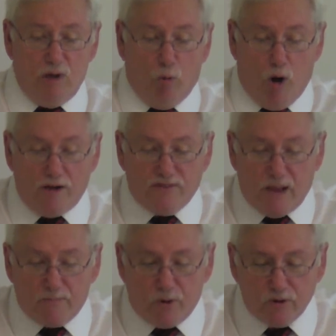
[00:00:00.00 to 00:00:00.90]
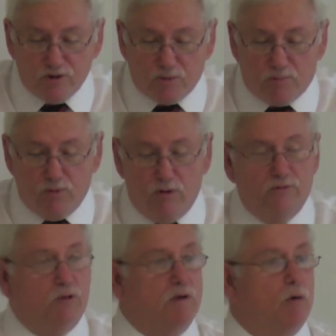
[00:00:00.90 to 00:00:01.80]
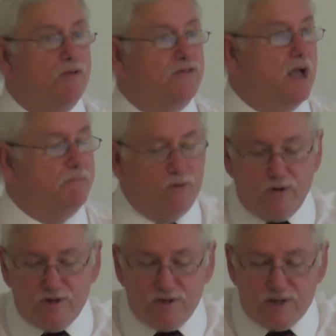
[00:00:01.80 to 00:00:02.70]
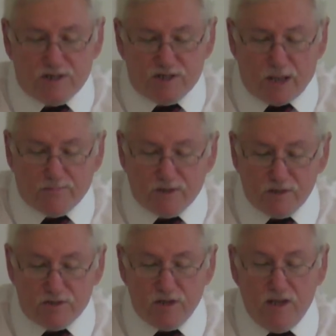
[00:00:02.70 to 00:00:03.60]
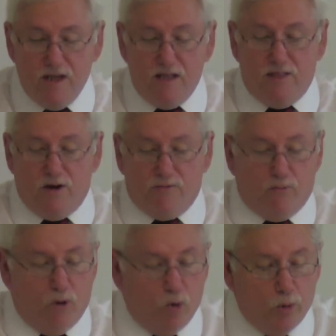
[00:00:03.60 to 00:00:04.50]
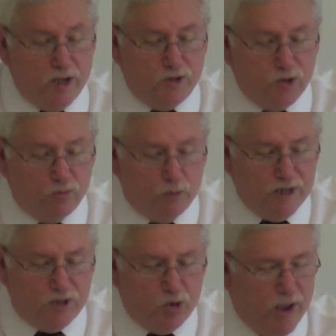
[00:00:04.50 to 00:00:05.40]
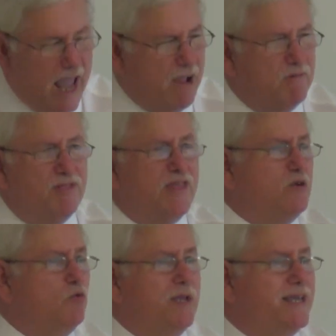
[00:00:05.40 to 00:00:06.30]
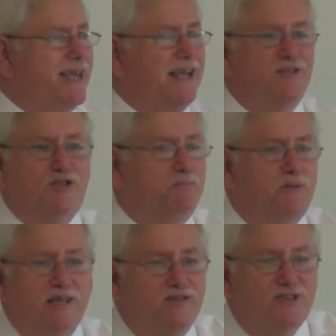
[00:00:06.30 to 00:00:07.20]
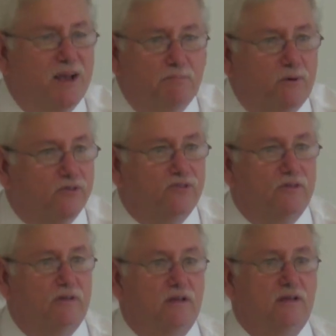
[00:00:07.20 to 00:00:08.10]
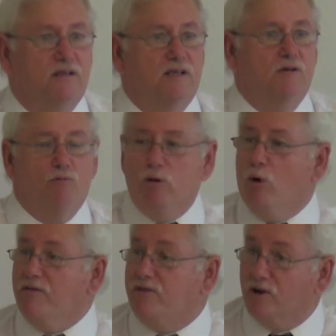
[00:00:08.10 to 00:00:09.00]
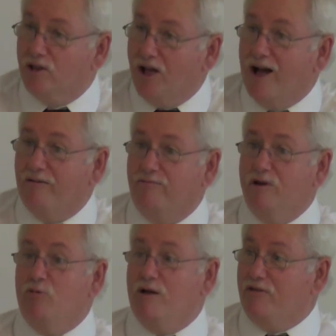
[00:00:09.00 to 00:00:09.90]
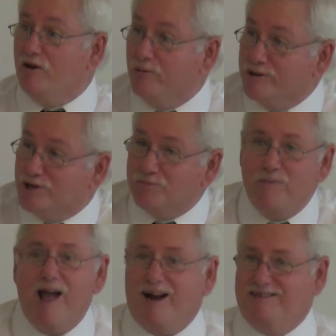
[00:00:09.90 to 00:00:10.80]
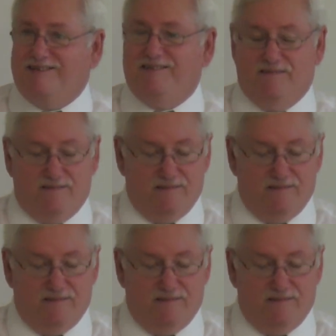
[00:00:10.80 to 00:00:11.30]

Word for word: We want that person's approval. We want that person's acceptance. Therefore, we do, we do everything we can to please that person. We want their love. We want their respect.